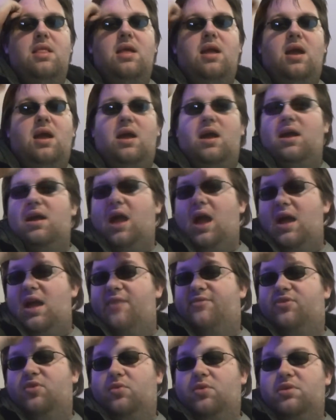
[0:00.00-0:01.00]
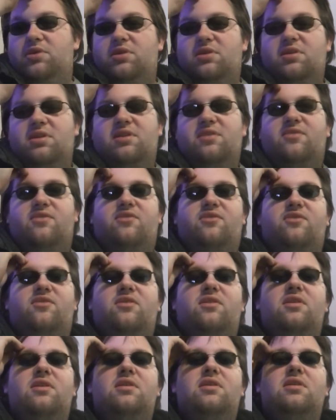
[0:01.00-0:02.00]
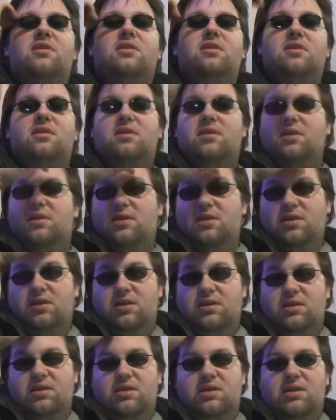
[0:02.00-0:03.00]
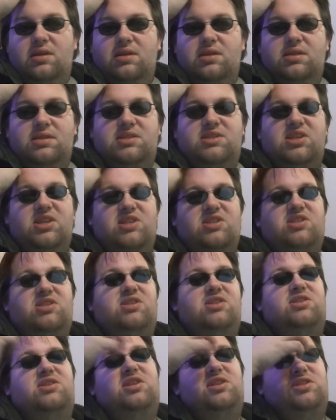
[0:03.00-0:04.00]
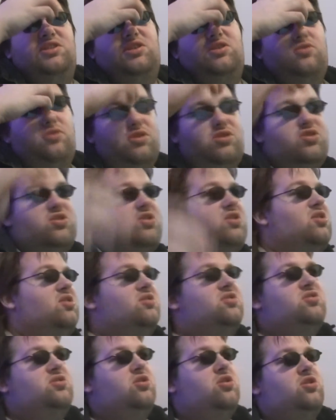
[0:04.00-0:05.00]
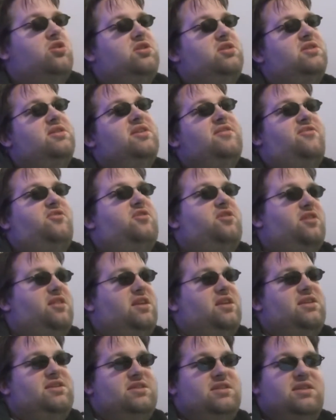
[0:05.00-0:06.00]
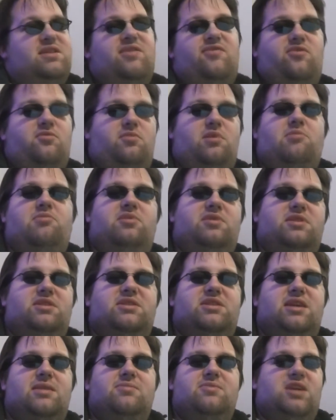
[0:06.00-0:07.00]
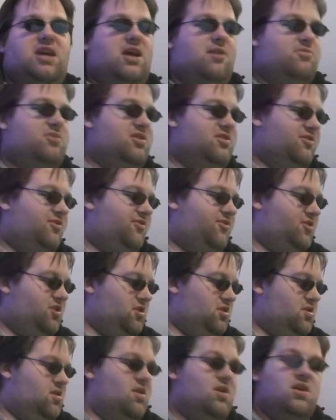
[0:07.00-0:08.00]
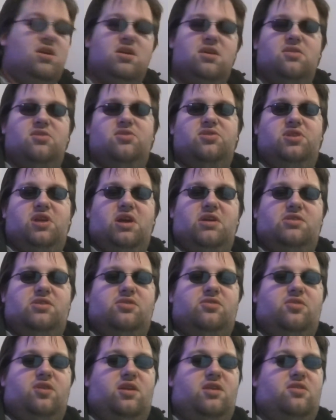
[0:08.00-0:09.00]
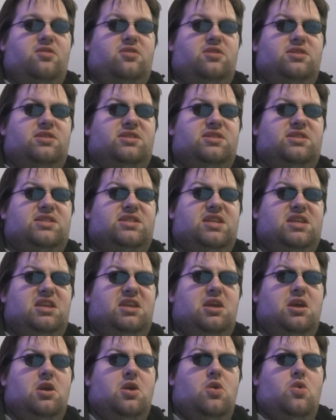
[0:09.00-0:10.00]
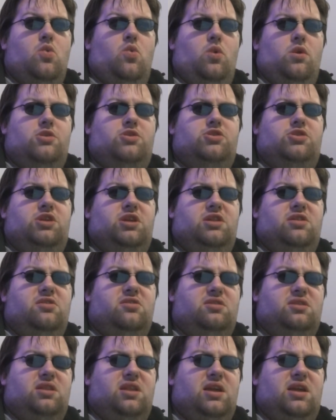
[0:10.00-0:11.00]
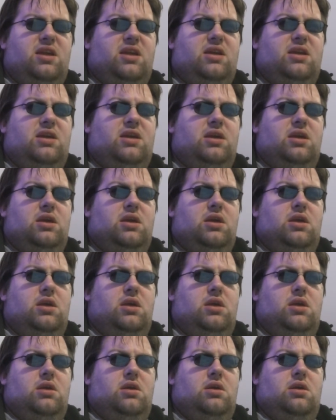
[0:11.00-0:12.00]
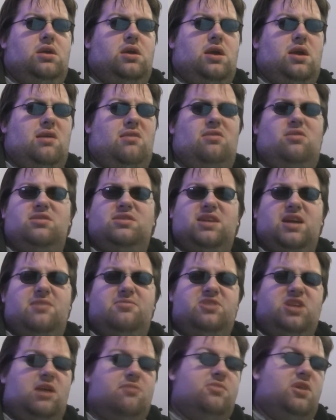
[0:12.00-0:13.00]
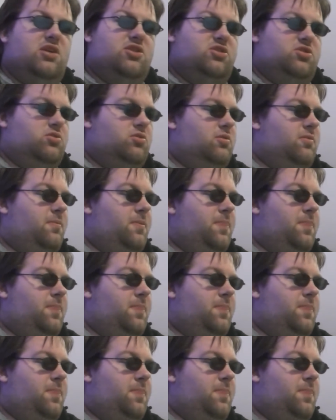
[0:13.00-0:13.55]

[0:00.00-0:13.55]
I have to wonder if, since the creature can look different things to different people at the same time, if Dr. Crater could see what she looked like at all times. I'm not sure.